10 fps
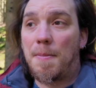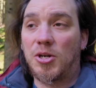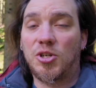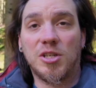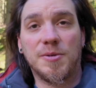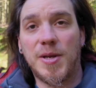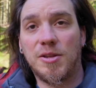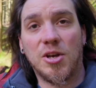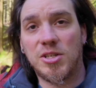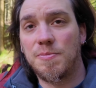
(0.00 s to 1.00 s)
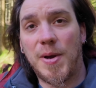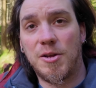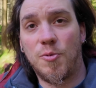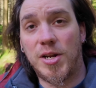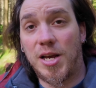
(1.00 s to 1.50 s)
my shutter speed doesn't
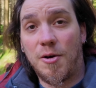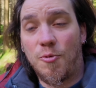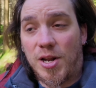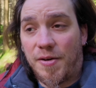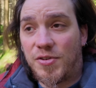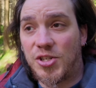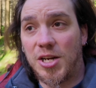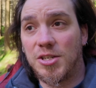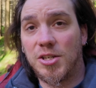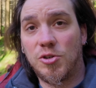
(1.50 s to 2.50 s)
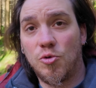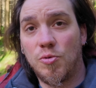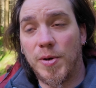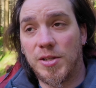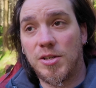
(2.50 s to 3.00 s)
matter what I've changed it
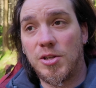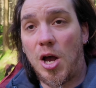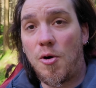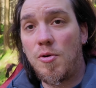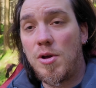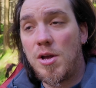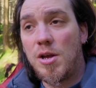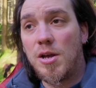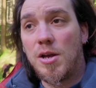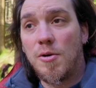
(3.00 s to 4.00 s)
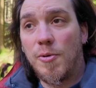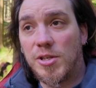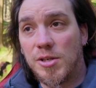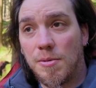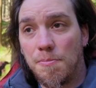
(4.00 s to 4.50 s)
to. But now,
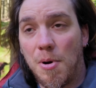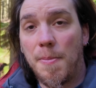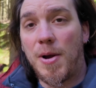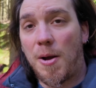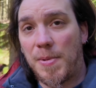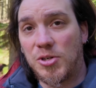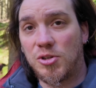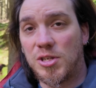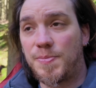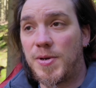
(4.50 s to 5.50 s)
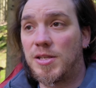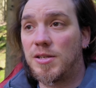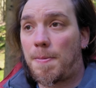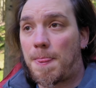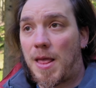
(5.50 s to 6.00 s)
with bumping up my shutter speed,
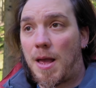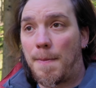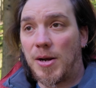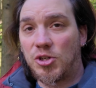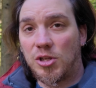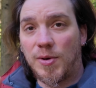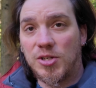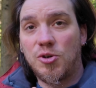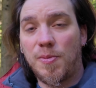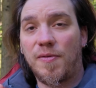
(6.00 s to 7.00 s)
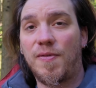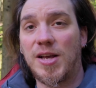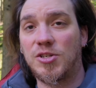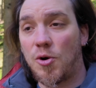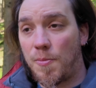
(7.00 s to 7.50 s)
my shutter was super
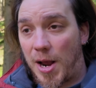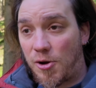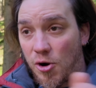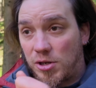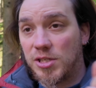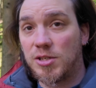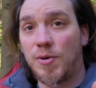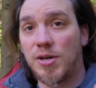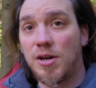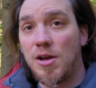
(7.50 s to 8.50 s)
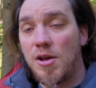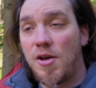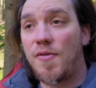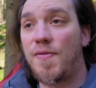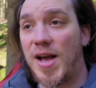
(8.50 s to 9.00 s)
fast, so my curtains were
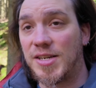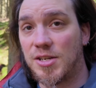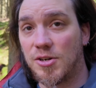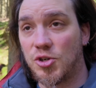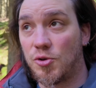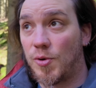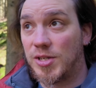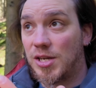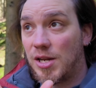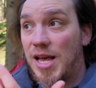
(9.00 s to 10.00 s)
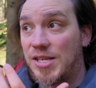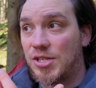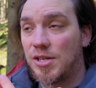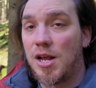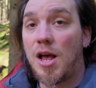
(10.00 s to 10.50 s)
faster, so there was
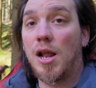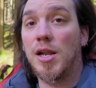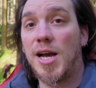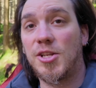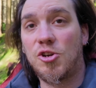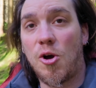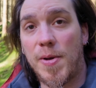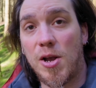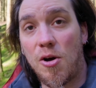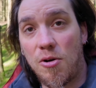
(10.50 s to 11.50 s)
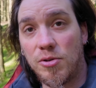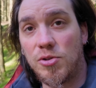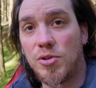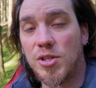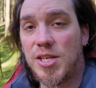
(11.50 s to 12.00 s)
less light coming
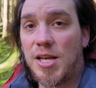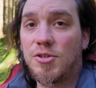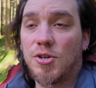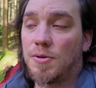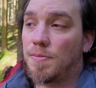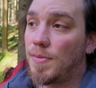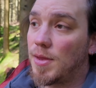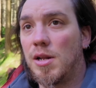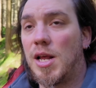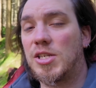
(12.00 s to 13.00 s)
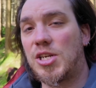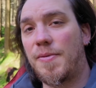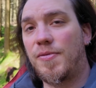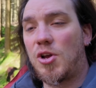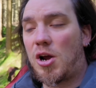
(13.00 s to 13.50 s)
onto the sensor. In
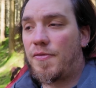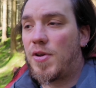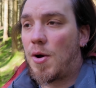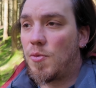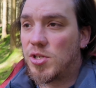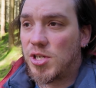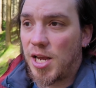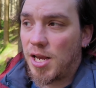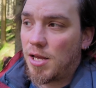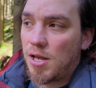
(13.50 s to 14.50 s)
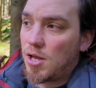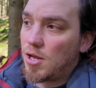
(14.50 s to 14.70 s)
landscape photography, I would say